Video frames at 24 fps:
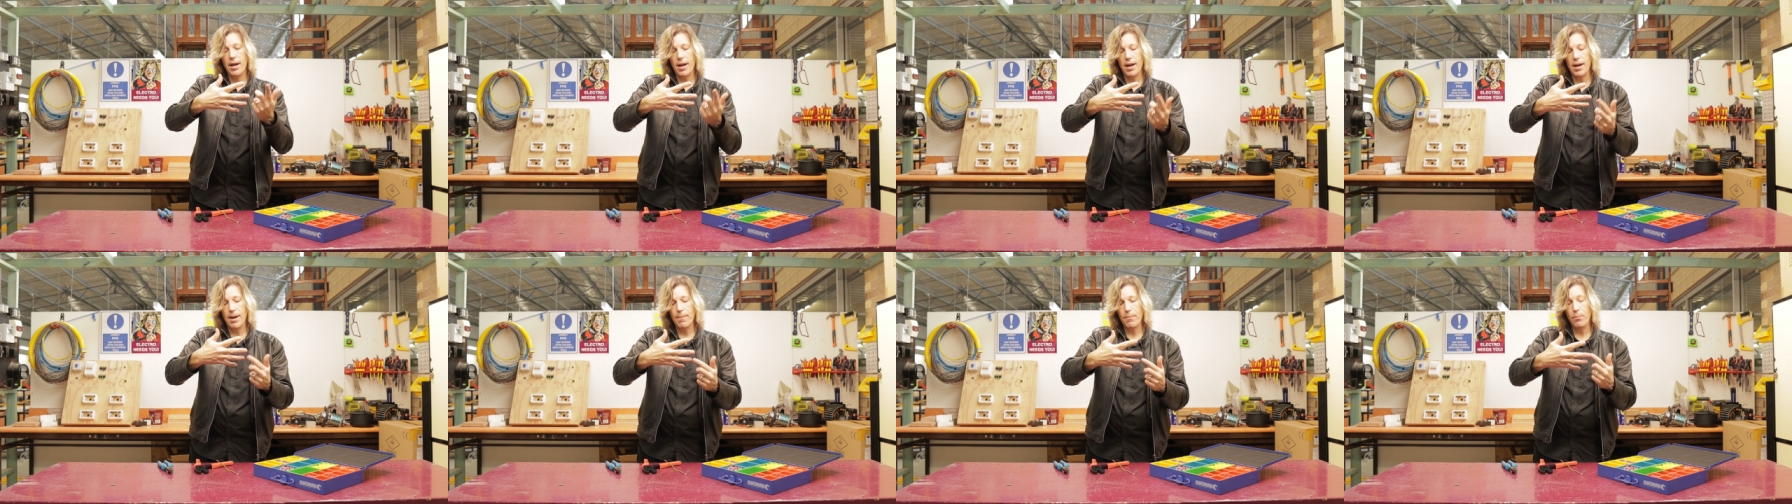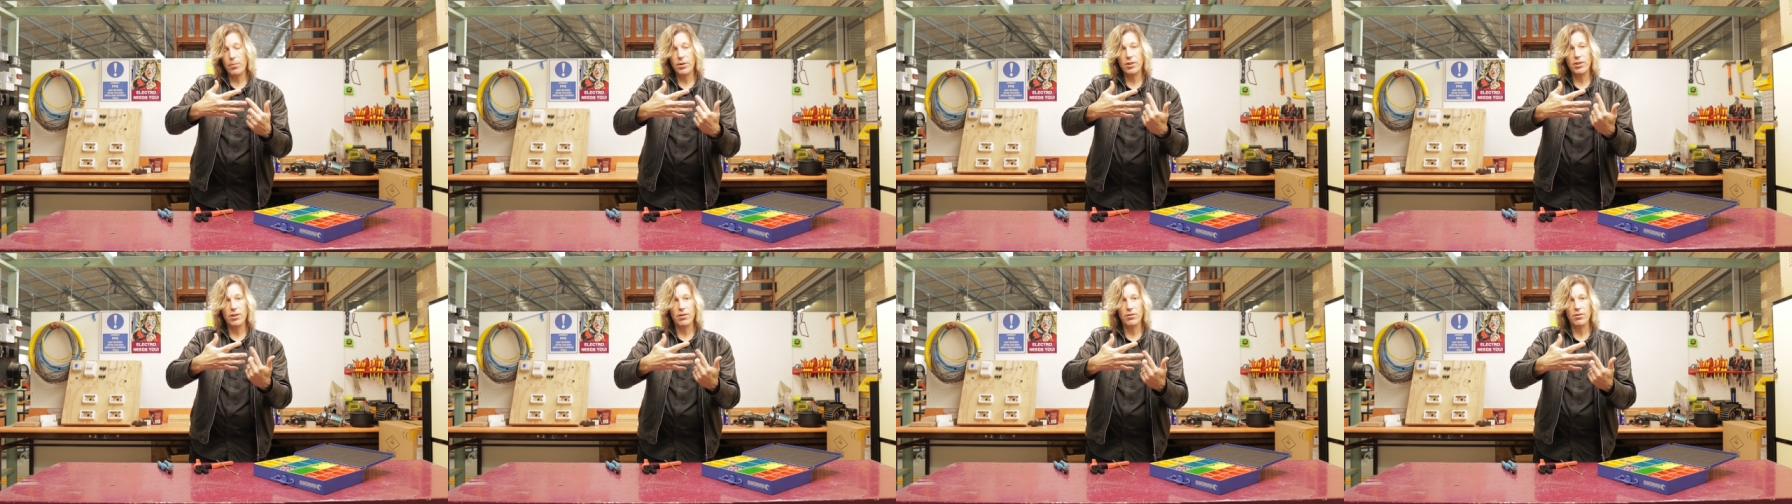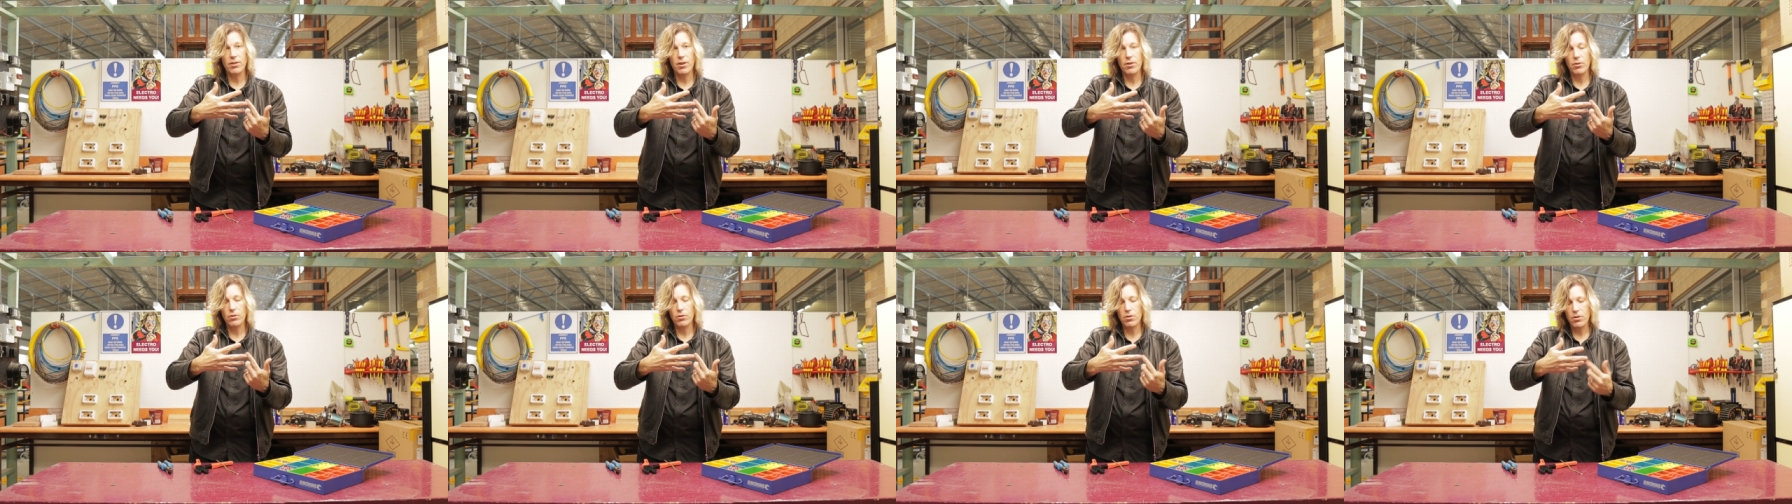um, which is
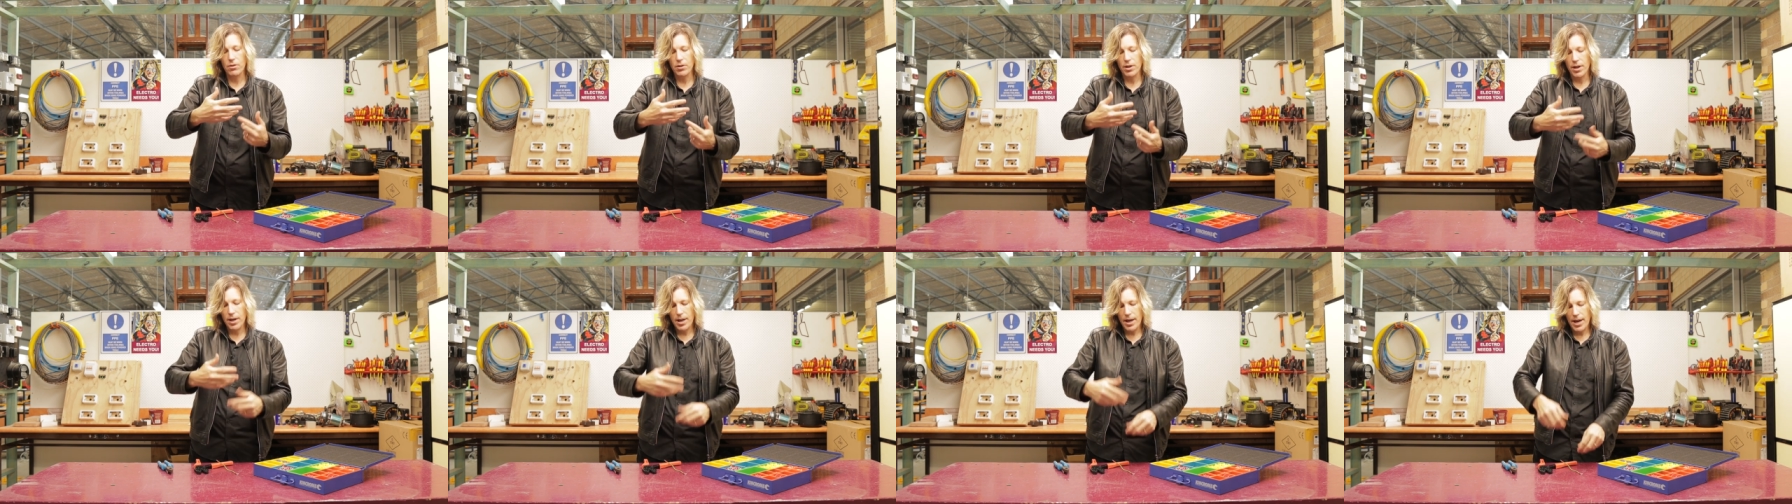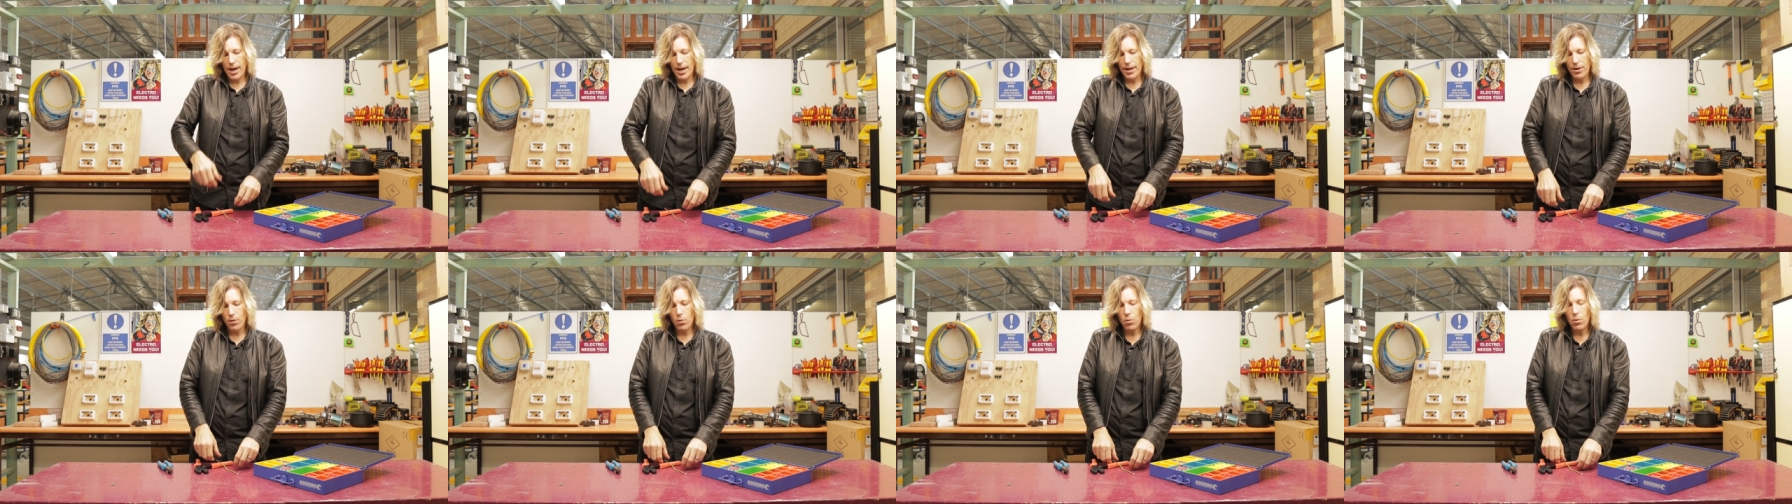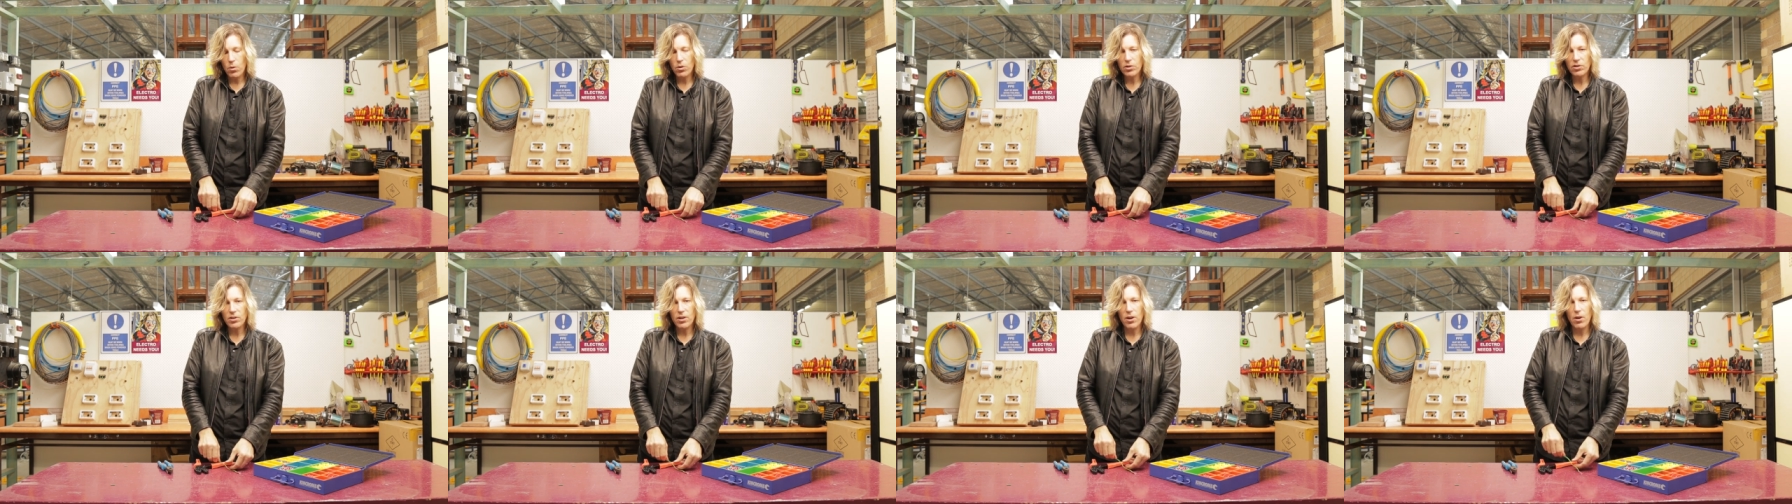no good.
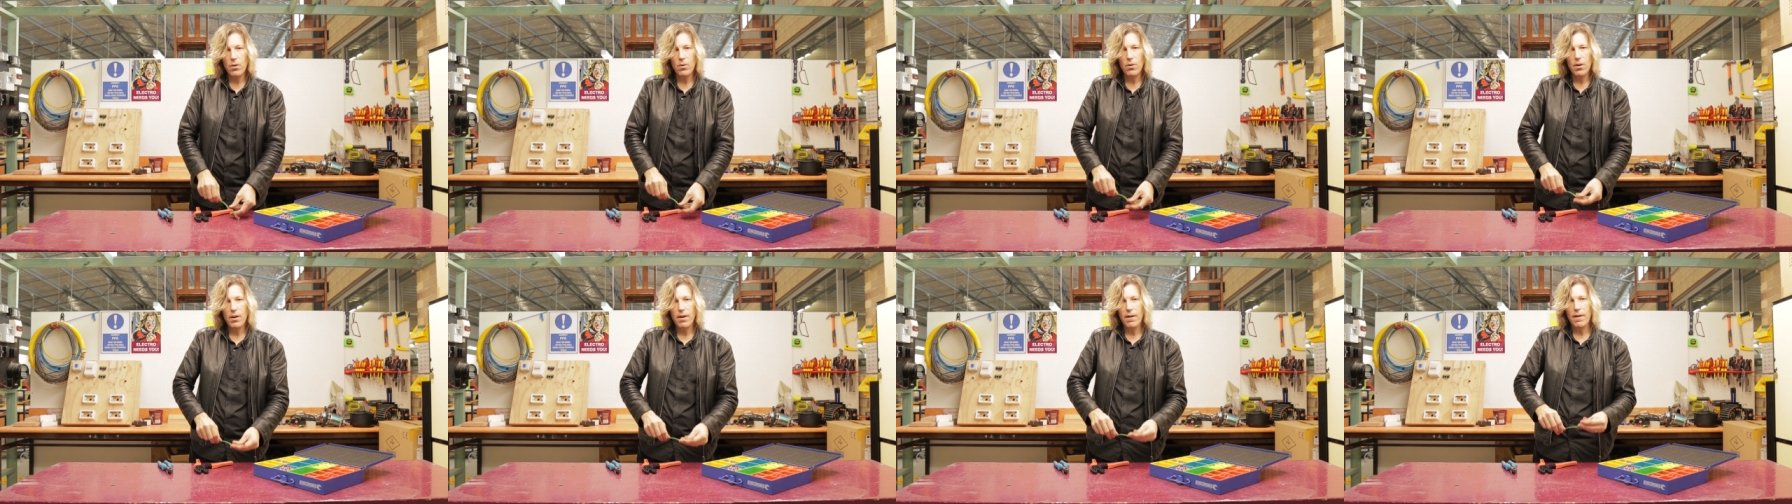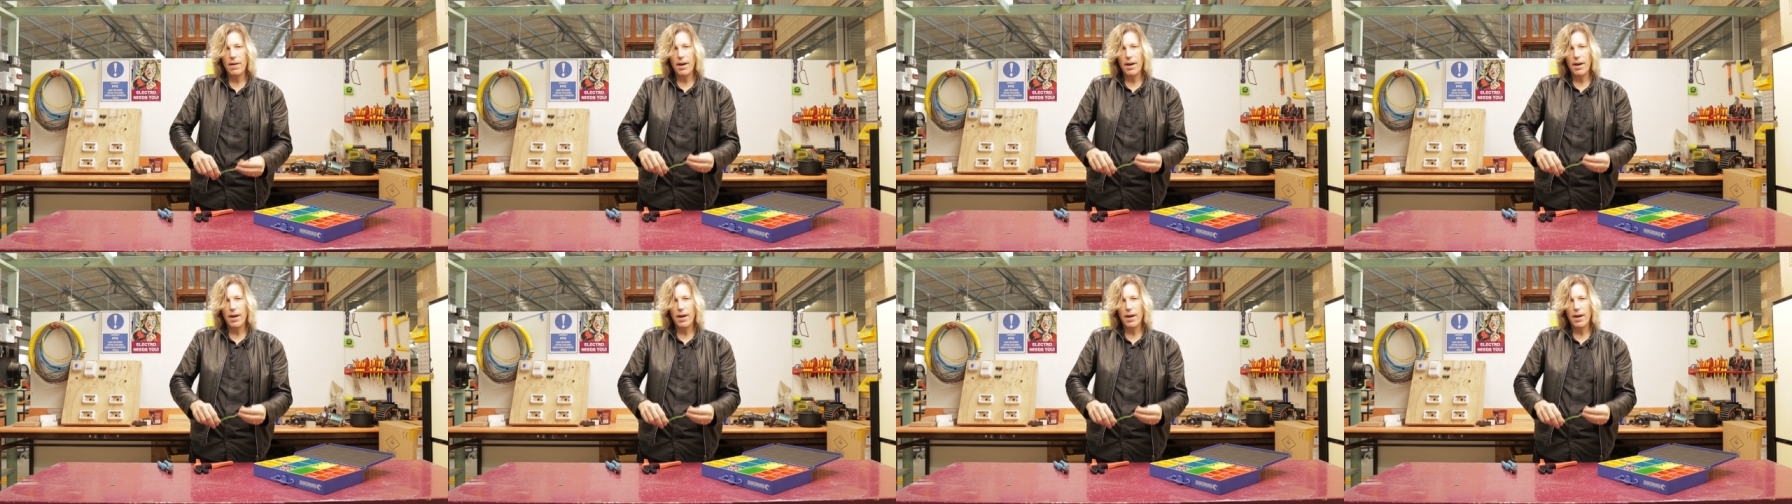Also,